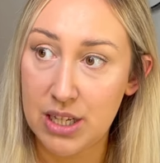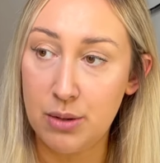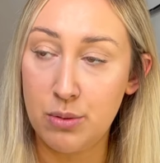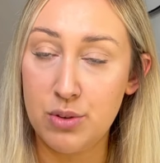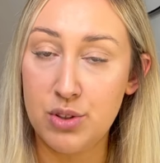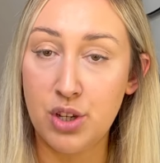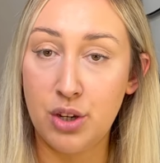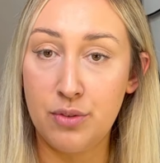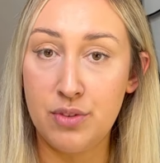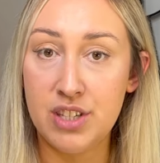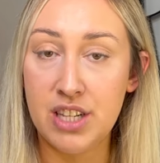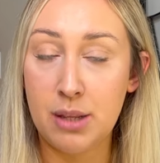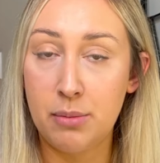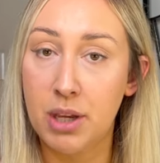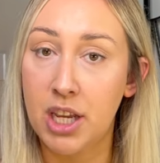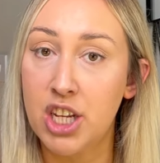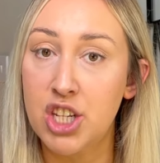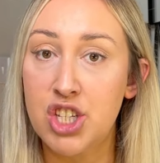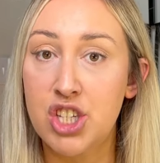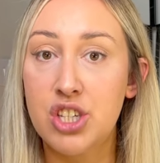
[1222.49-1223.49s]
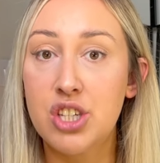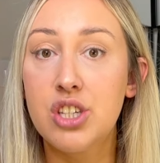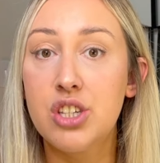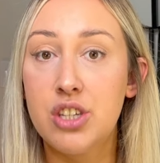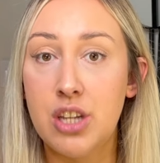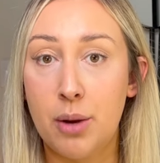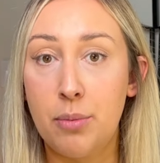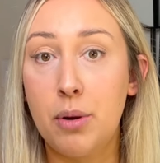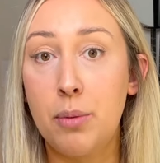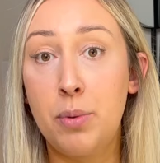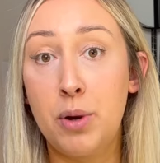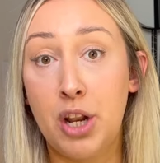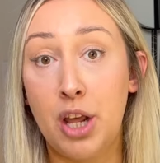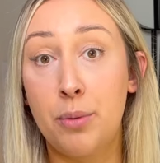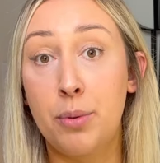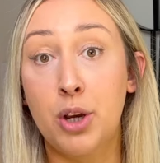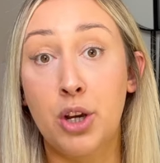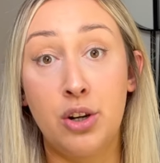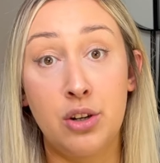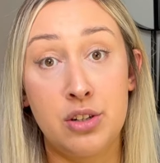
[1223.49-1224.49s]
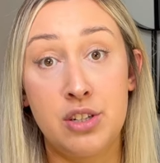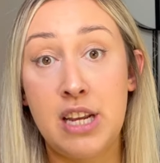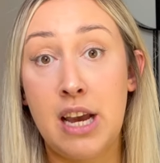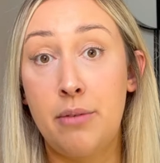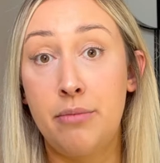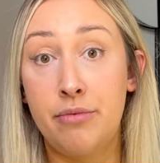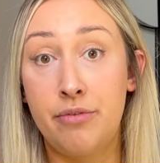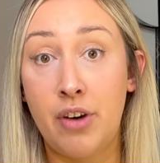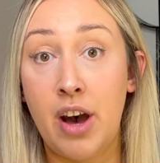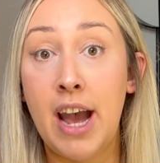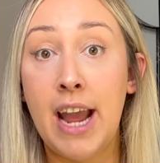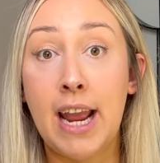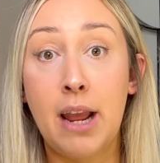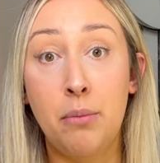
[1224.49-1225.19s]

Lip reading: It was obviously because Deborah put up a goddamn fight